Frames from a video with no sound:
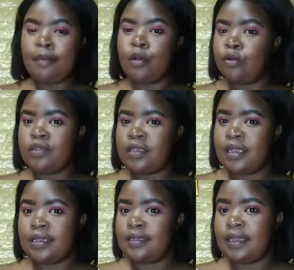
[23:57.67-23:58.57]

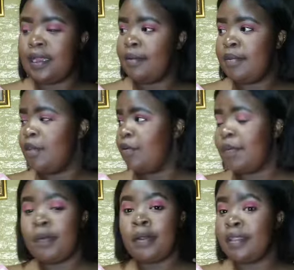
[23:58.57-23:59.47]
ghosted, and I'm here with
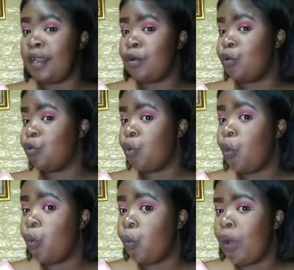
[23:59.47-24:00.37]
people that I don't
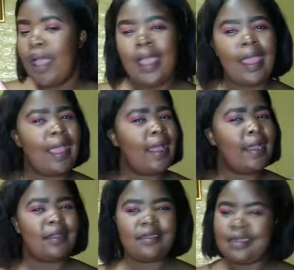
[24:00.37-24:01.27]
know, and
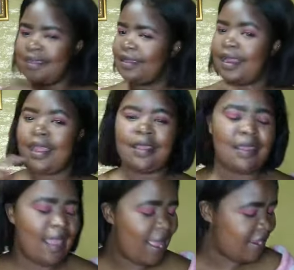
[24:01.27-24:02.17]
I start crying,
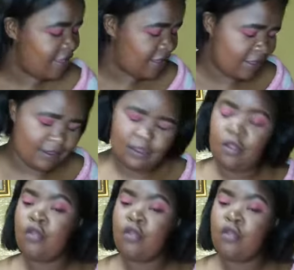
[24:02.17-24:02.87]
and the girl,